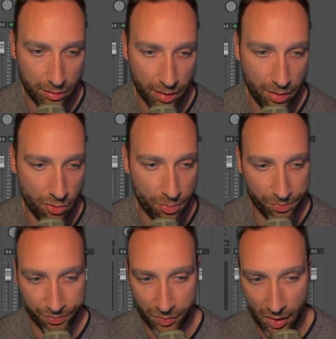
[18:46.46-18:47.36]
and the room.
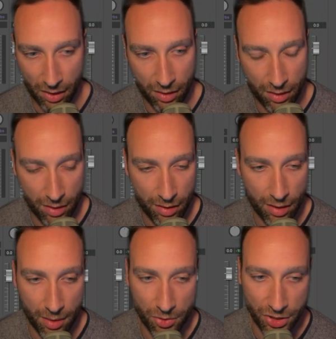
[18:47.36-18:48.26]

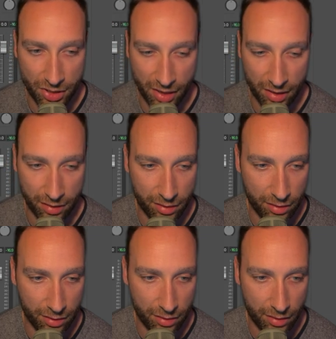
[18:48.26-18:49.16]
And we're just going
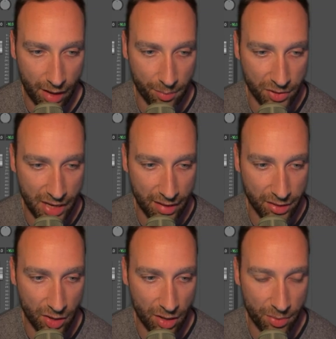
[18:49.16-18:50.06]
to set
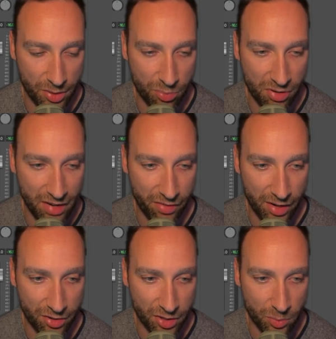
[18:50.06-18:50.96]
these all up as
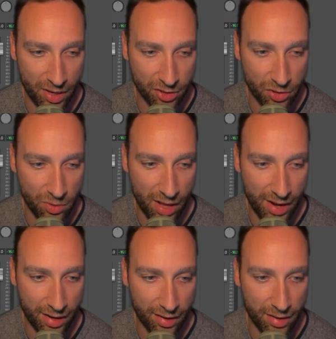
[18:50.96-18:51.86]
pre-faders as well, so that I
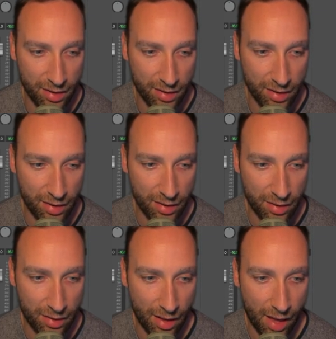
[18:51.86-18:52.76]
can
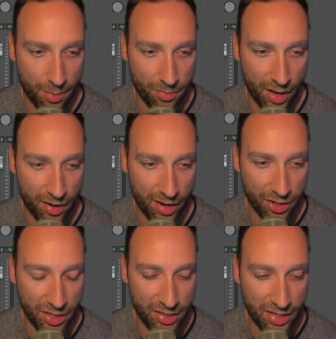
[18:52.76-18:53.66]
I could
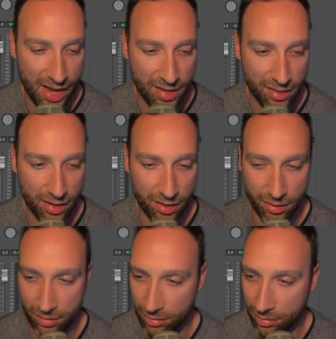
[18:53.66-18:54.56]
actually send the
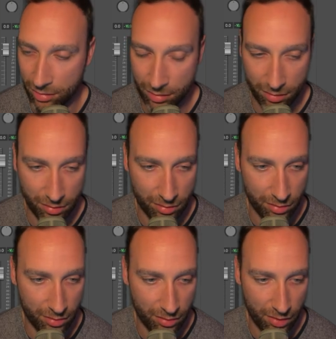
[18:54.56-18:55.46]

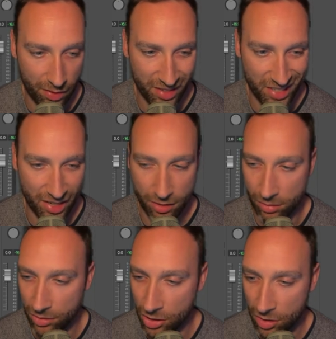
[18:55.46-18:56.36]

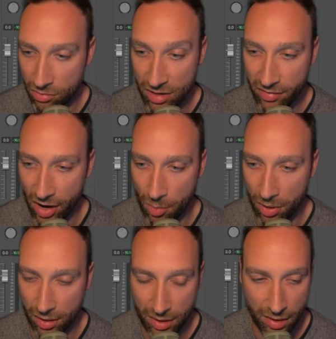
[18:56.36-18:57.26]
signal to the reverb
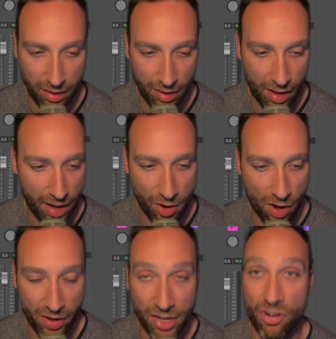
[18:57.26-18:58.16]
and not
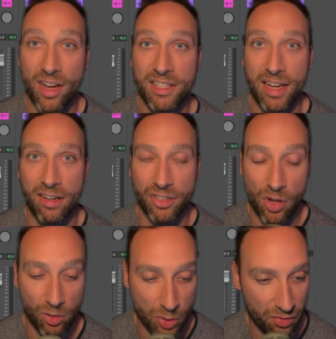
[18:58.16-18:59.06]
have any dry signal at
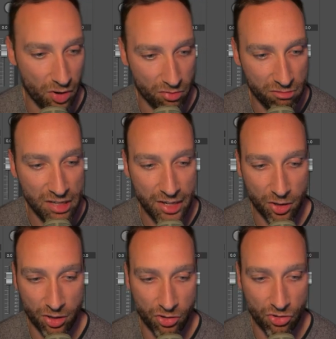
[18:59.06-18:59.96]
all. So I've got really
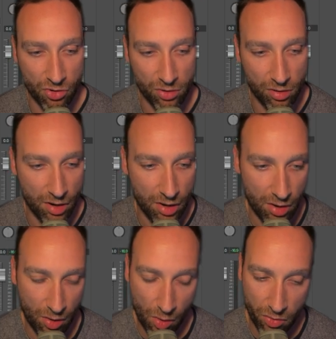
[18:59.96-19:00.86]
good control
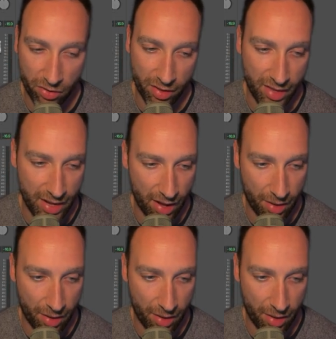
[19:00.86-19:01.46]
over the